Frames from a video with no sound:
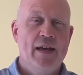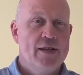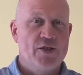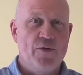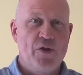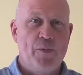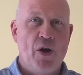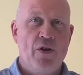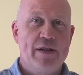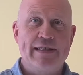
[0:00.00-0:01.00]
Sauvignon
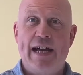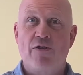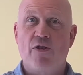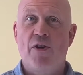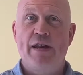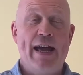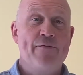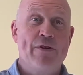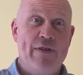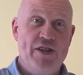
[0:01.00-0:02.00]
Blanc is now grown in
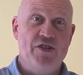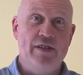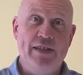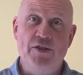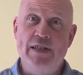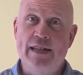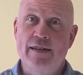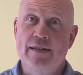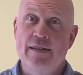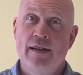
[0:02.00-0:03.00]
every region in New
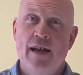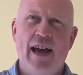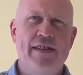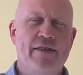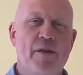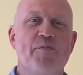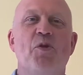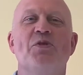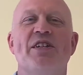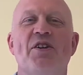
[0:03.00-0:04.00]
Zealand, and none
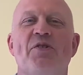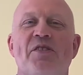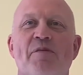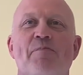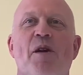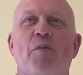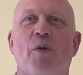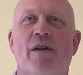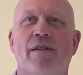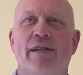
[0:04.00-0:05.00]
more so than
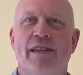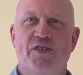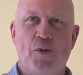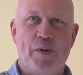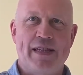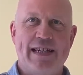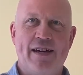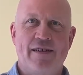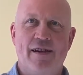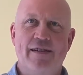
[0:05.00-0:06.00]
Marlborough at the top of the
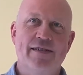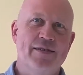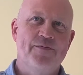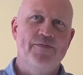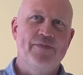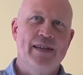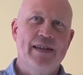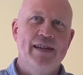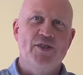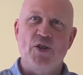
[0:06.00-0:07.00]
South Island.
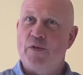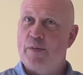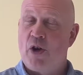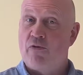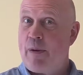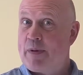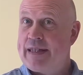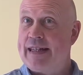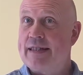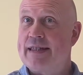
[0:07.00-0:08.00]
Sauvignon Blanc
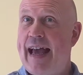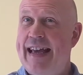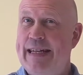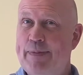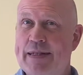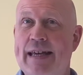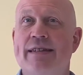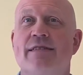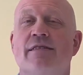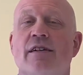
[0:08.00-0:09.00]
represents 80%
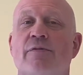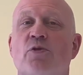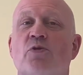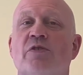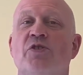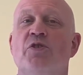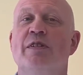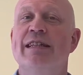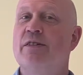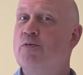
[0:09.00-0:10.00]
of all New
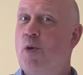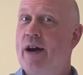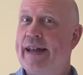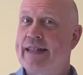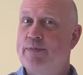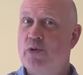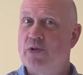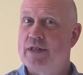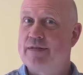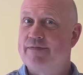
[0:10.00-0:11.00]
Zealand wine
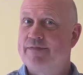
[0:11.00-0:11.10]
exports.